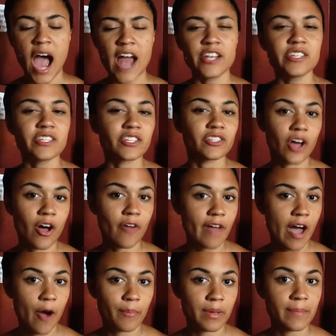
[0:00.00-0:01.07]
I just love
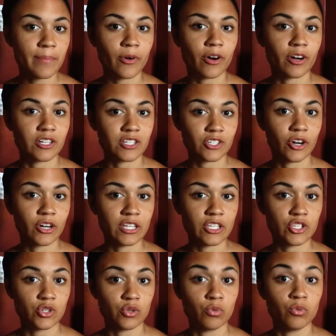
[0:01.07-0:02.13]
how people are starting
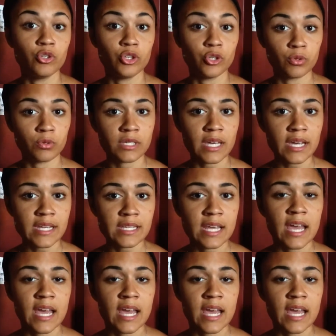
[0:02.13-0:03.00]
to use it.